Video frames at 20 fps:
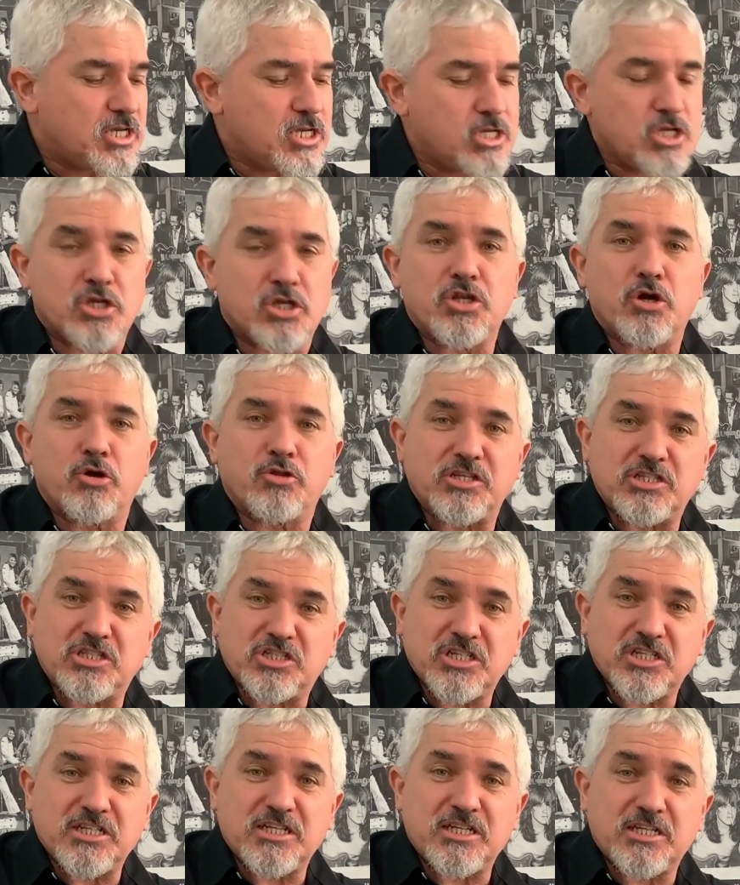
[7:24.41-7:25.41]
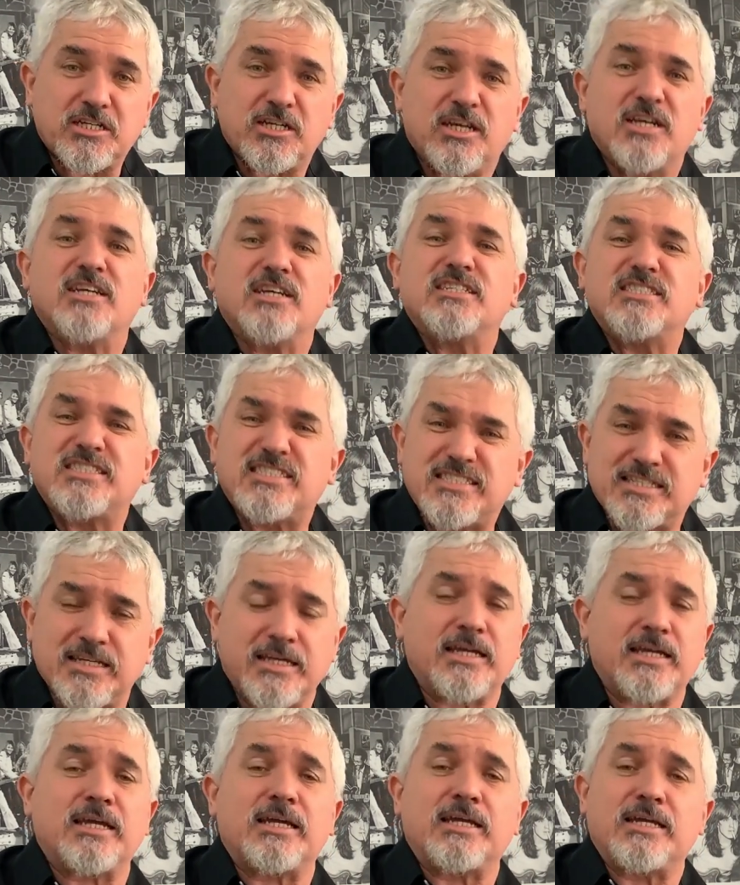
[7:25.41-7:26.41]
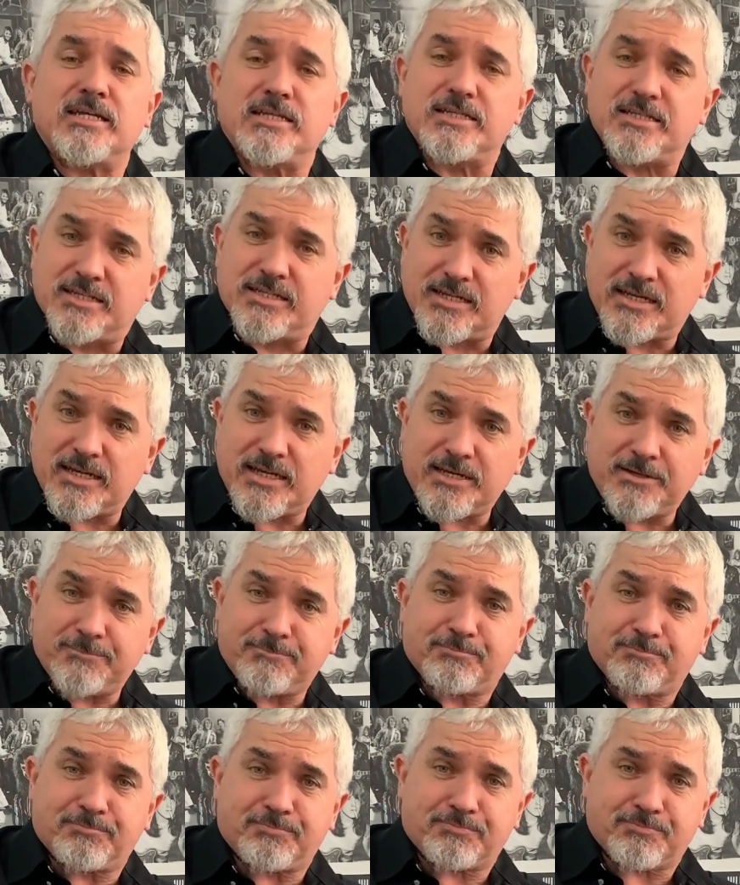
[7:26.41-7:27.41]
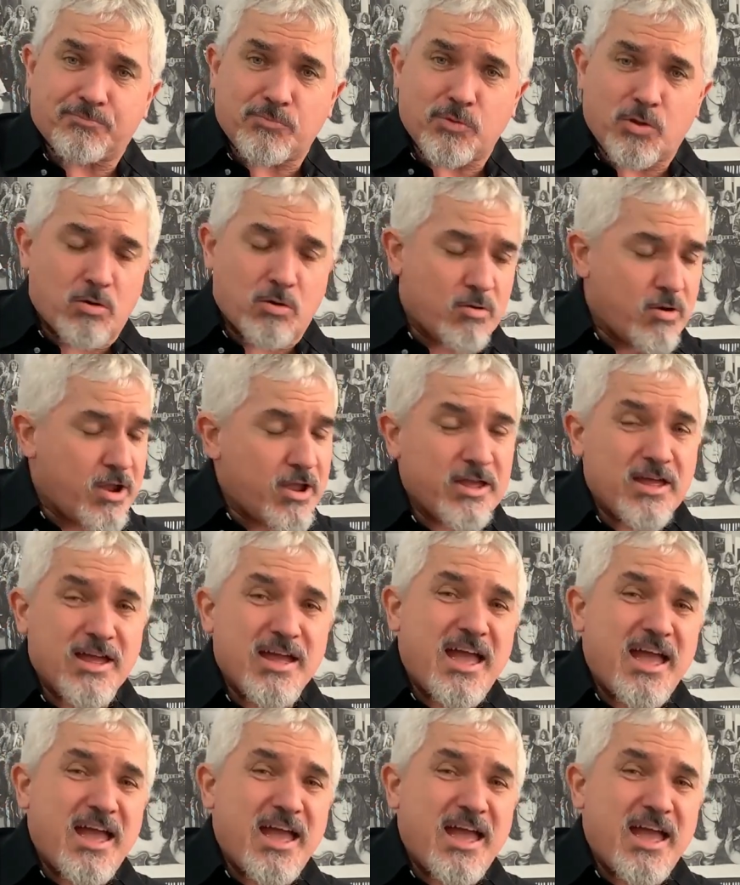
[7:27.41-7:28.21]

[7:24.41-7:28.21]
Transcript: You know the G, C, D, all right?